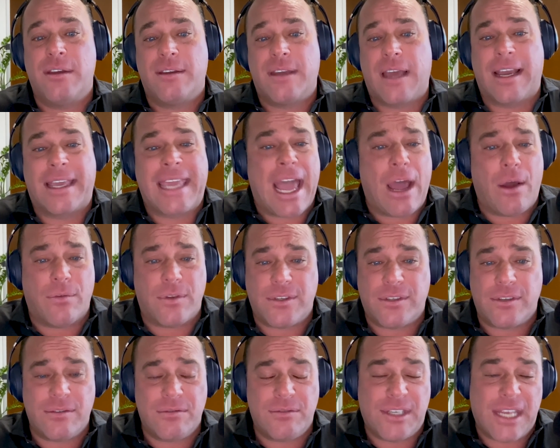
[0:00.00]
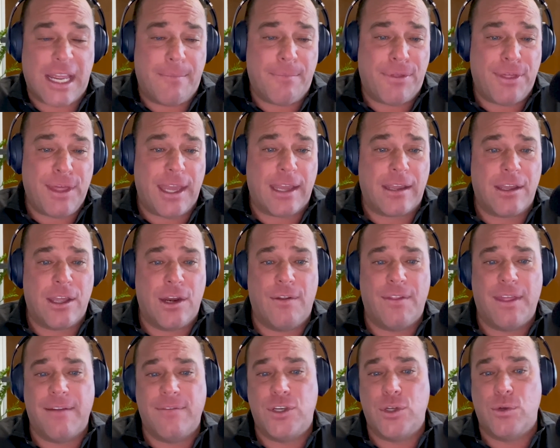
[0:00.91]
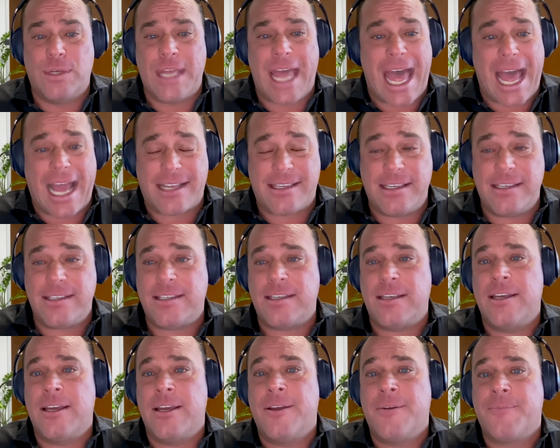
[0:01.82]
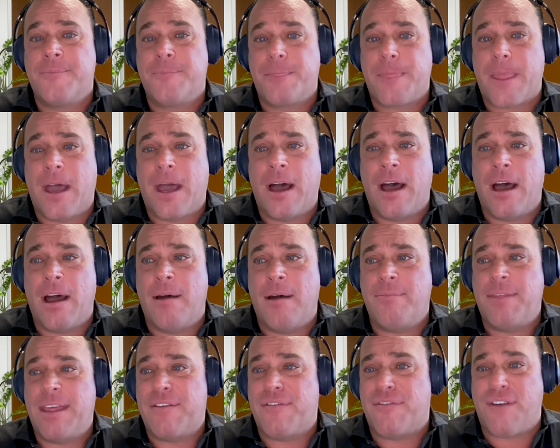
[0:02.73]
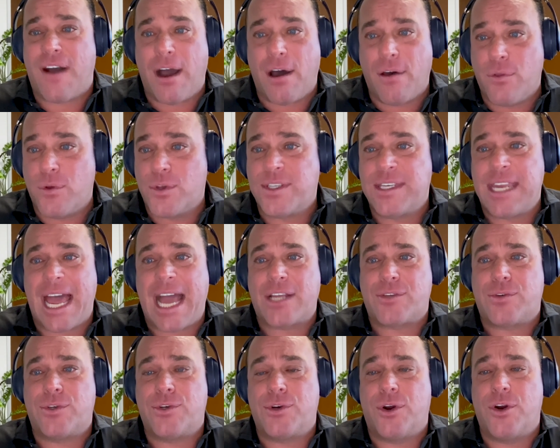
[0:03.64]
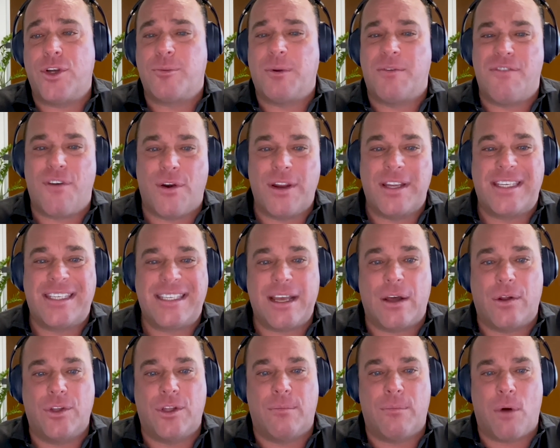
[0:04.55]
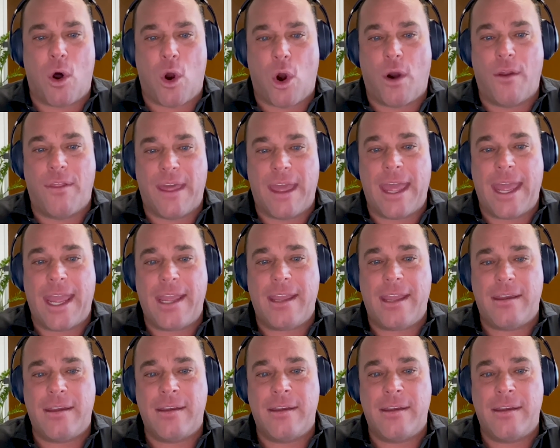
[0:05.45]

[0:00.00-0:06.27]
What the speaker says: Accountants, same thing. They do taxes. They file those tax returns, but very seldom are they,